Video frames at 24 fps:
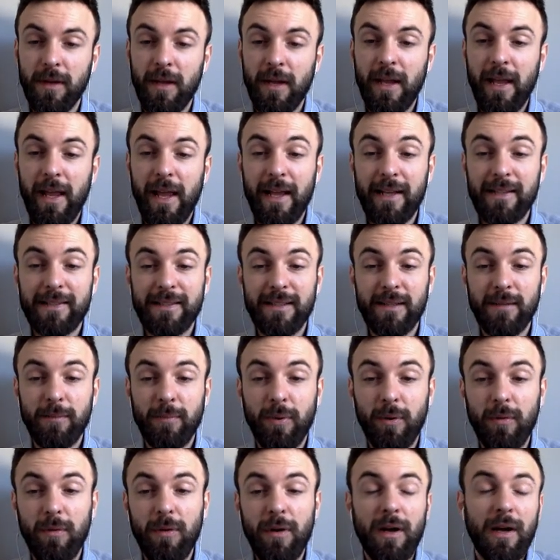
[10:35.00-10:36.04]

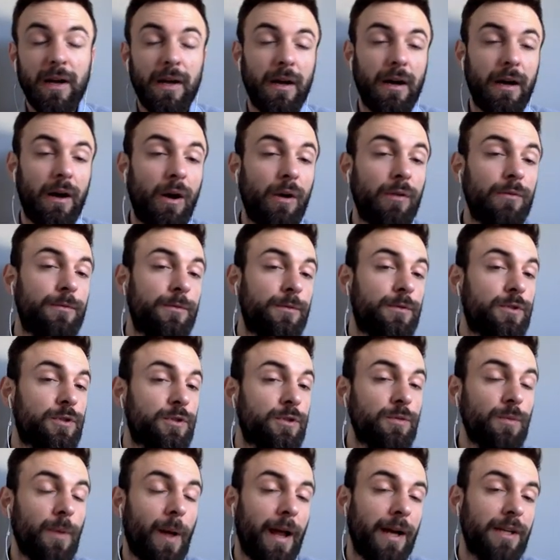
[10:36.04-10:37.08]
Example of
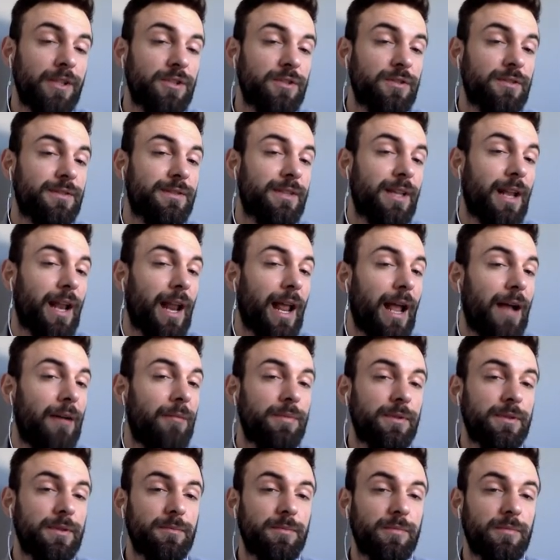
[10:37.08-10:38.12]
two actions that
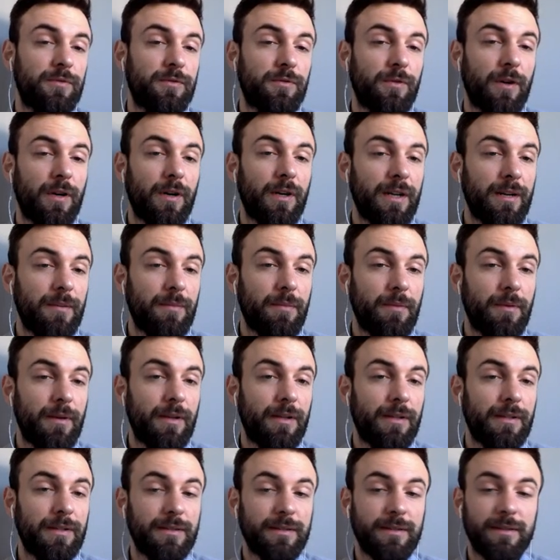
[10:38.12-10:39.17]
happened before
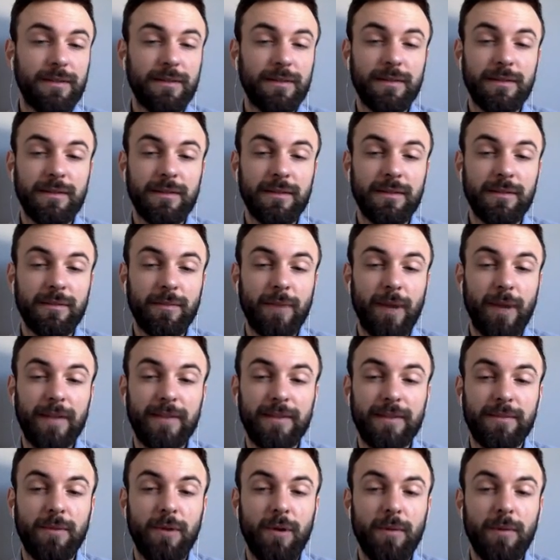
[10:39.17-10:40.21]
the
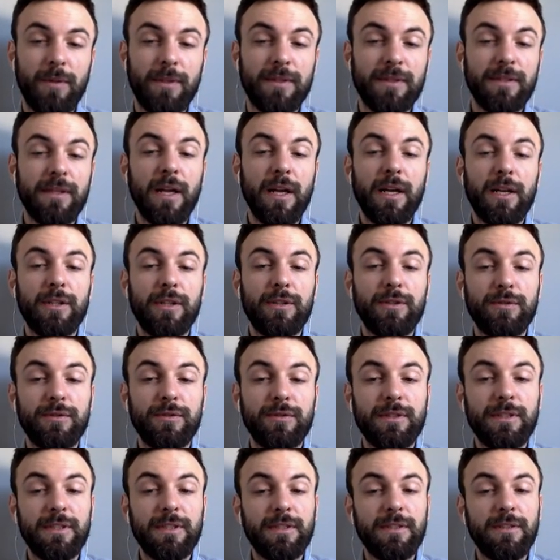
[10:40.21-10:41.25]
present moment: you
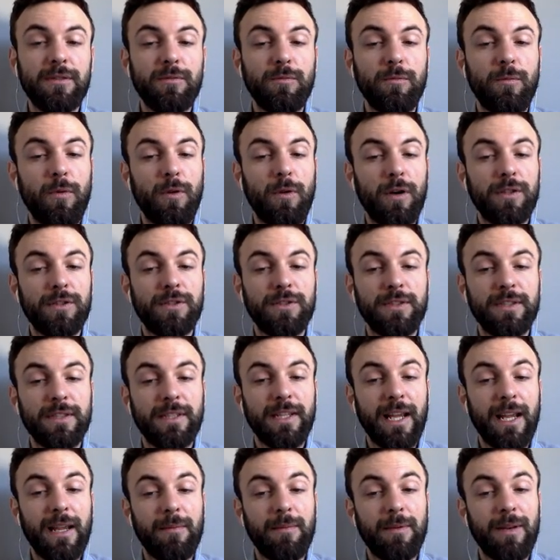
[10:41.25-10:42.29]
didn't watch the
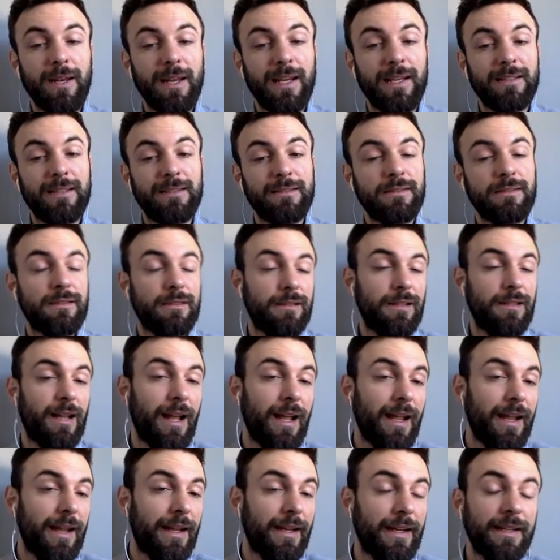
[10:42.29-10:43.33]
game last
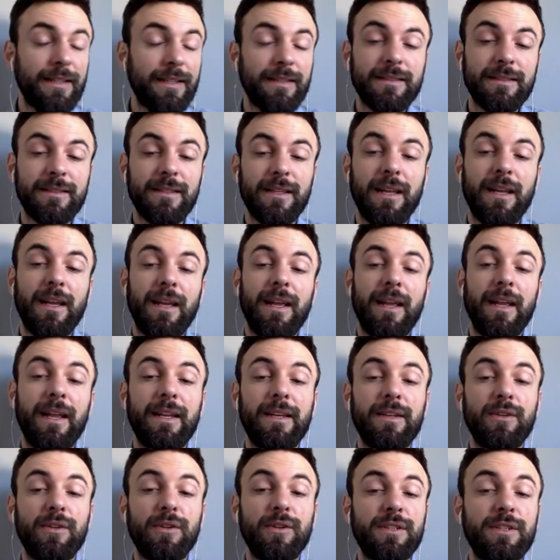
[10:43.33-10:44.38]
night
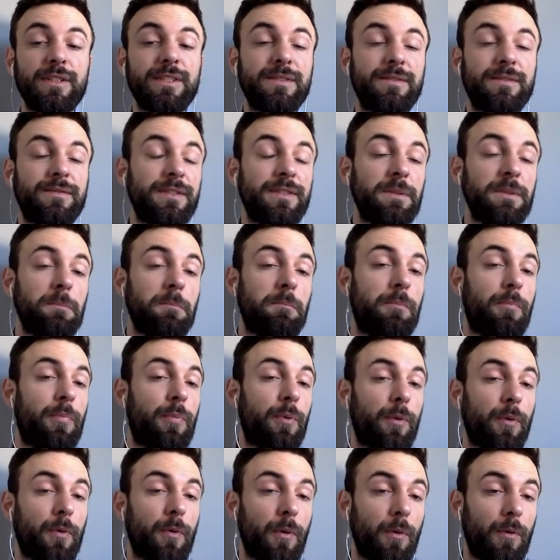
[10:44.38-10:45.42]
and your TV
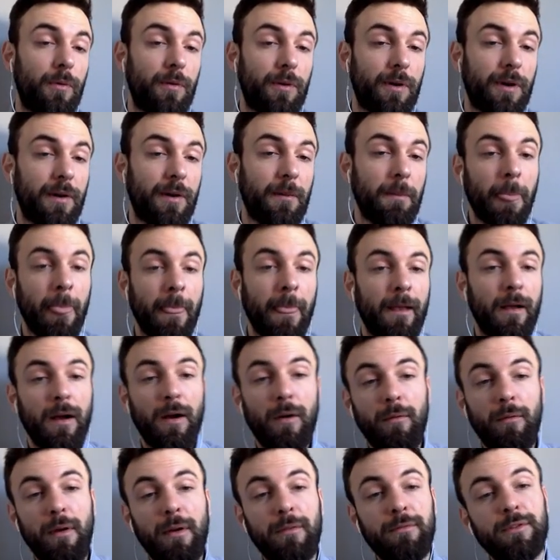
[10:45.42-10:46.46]
broke.
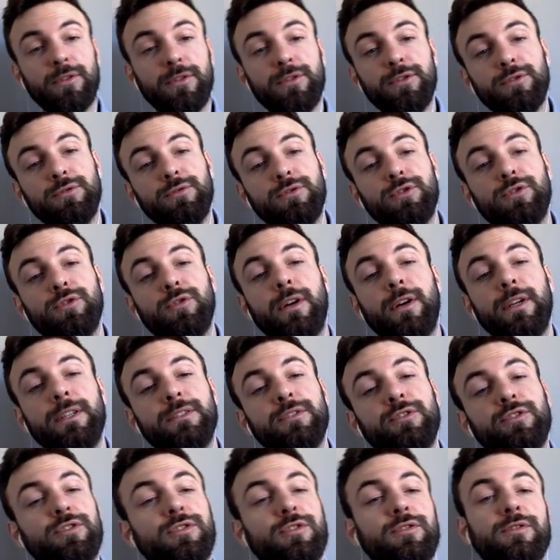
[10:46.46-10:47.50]
However, to join
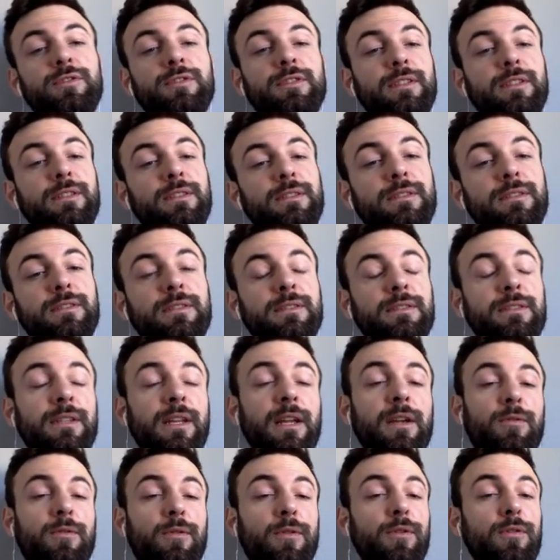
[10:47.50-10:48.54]
those two sentences in
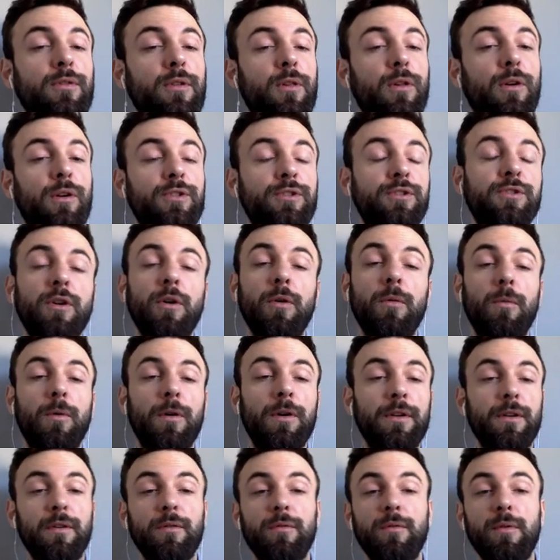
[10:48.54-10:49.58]
a chronological
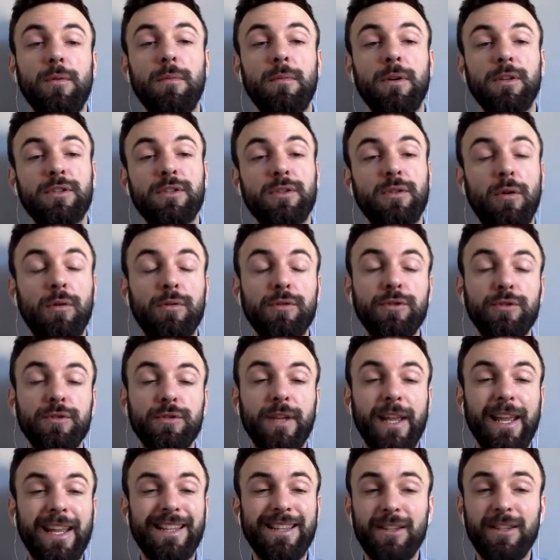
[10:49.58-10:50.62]
order, we must
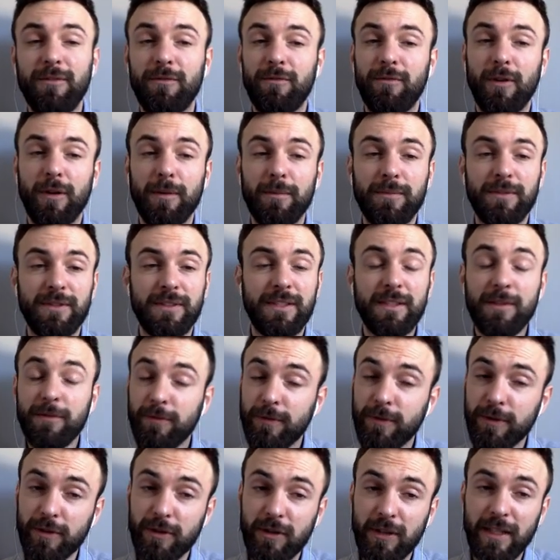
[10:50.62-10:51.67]
conjugate the verbs
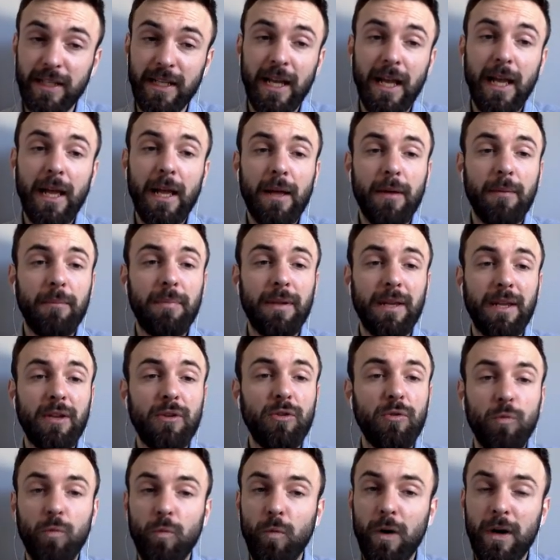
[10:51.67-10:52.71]
differently,
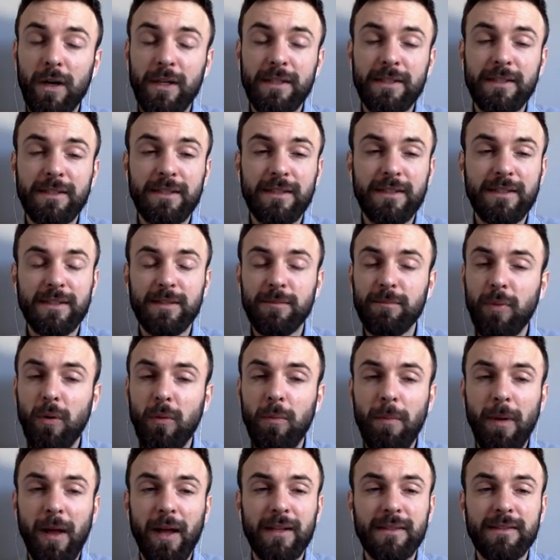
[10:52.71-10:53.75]
being one in the simple
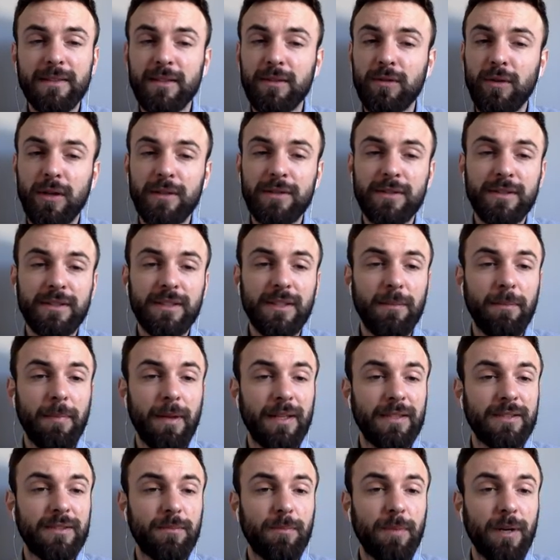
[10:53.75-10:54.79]
past and other in the
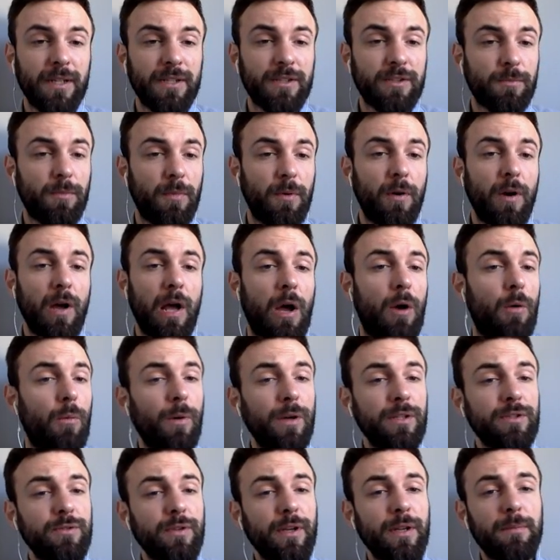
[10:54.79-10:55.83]
past participle.
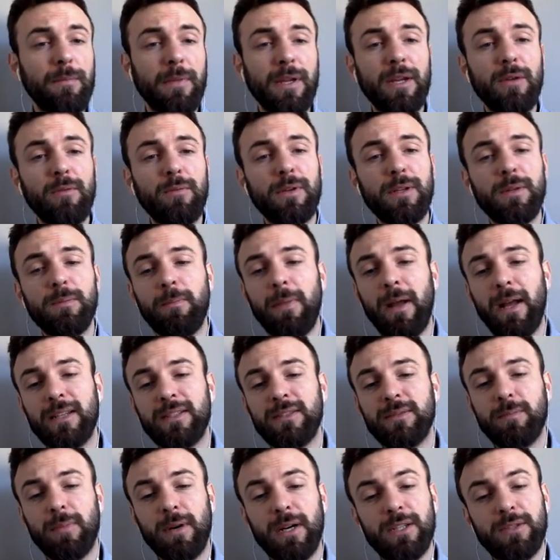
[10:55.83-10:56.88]
What do I mean with
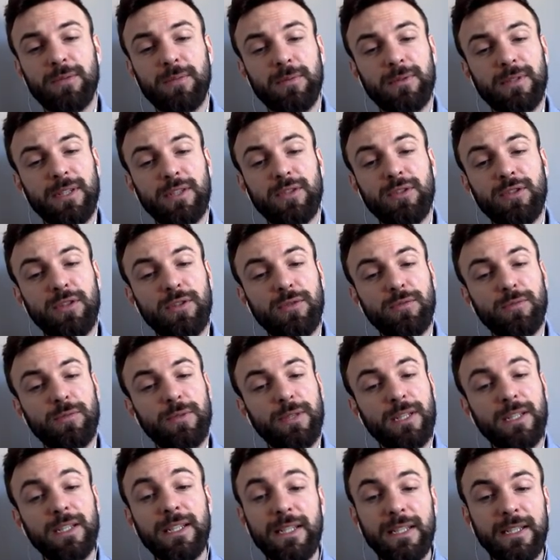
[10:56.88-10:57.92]
past participle? It's actually
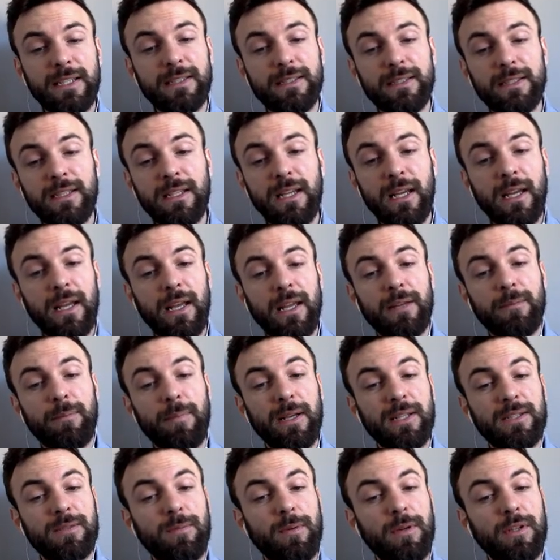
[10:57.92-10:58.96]
really easy. In
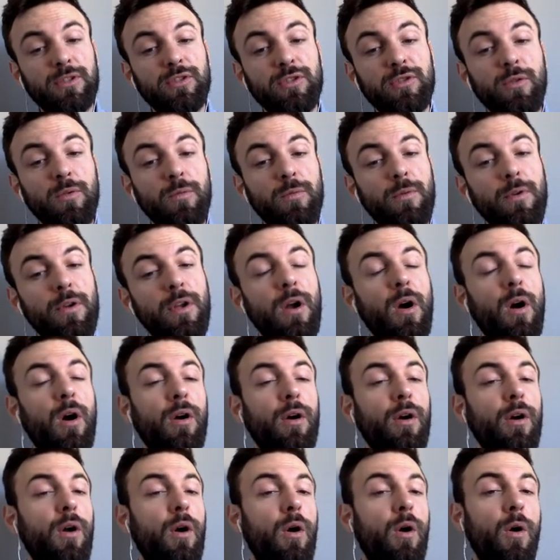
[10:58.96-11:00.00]
past participle, we
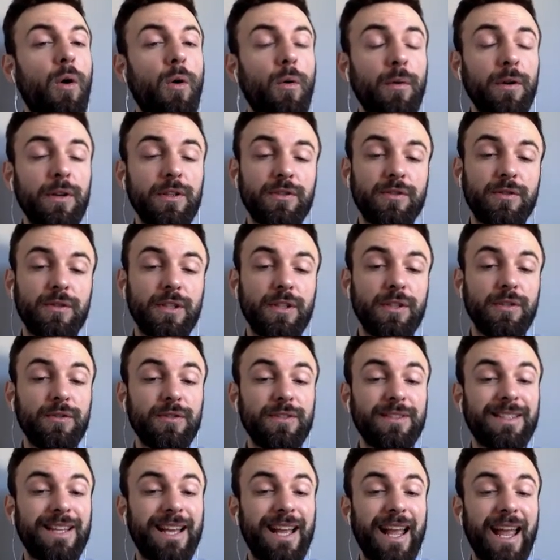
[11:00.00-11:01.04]
are always going to
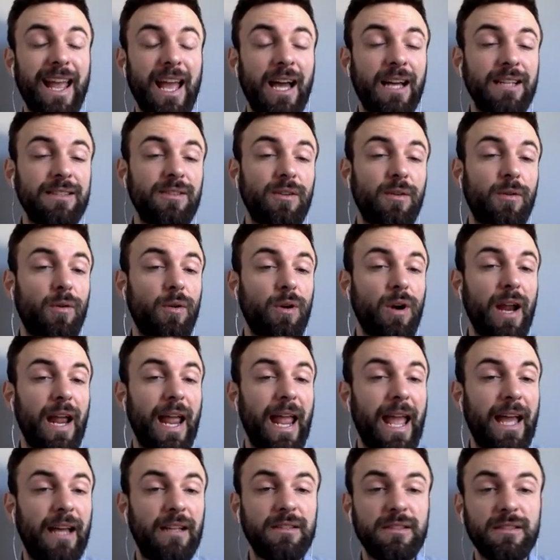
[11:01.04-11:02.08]
use had or
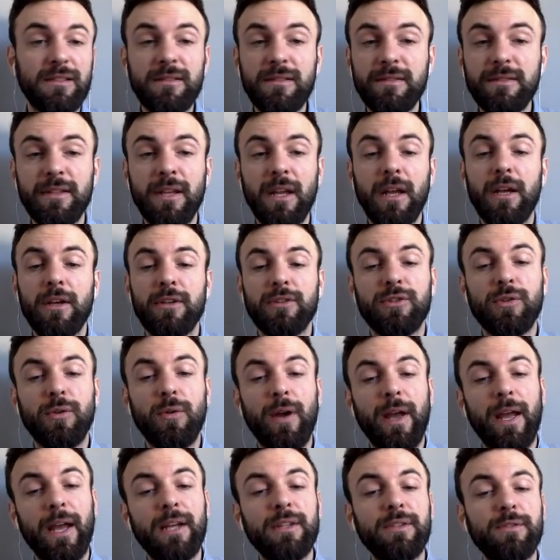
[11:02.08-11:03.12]
hadn't. So
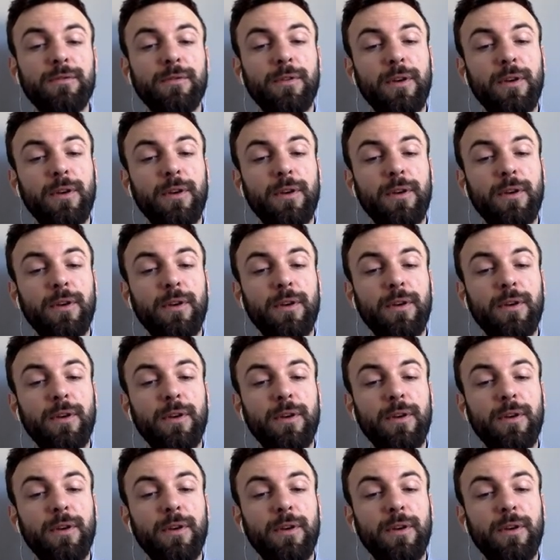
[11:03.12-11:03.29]
had for